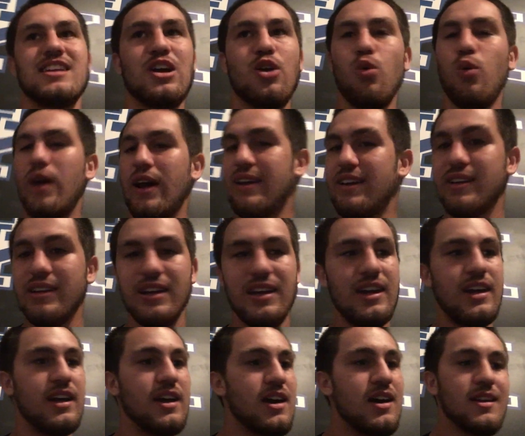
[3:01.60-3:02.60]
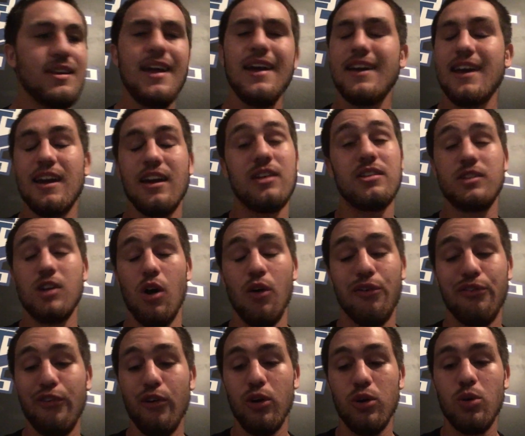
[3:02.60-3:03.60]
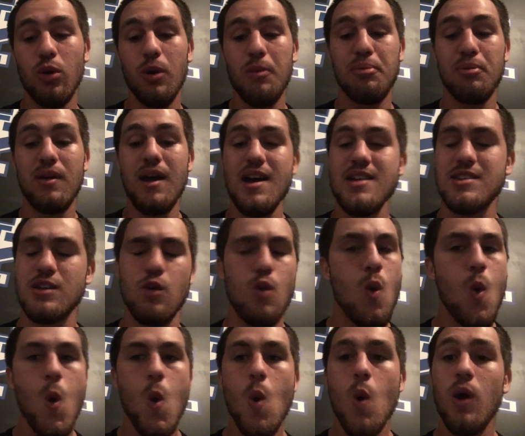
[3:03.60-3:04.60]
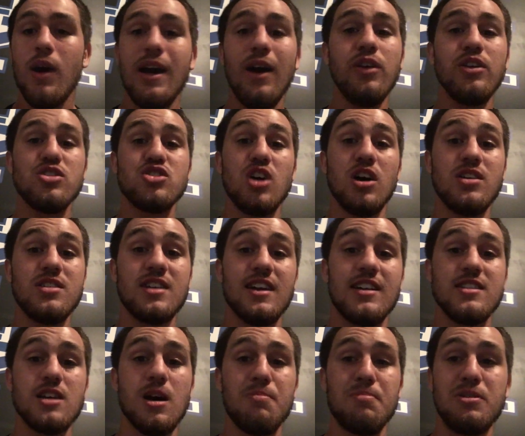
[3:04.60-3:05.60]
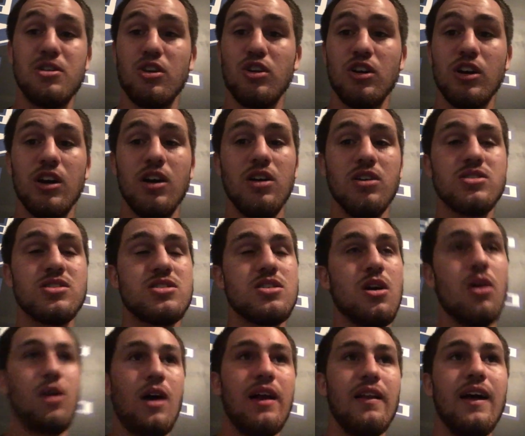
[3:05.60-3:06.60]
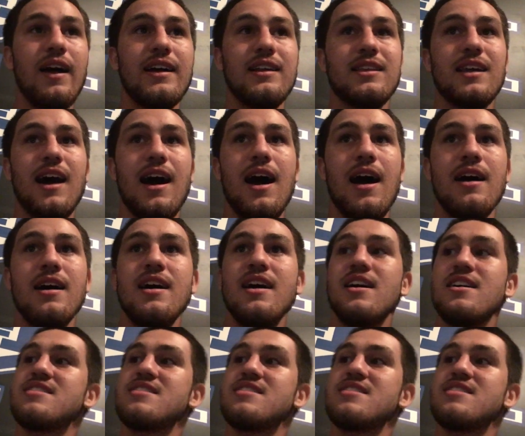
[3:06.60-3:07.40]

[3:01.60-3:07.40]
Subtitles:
and Quickly, they can go full court press, and Keldon Johnson gets up in your grill, so I like that.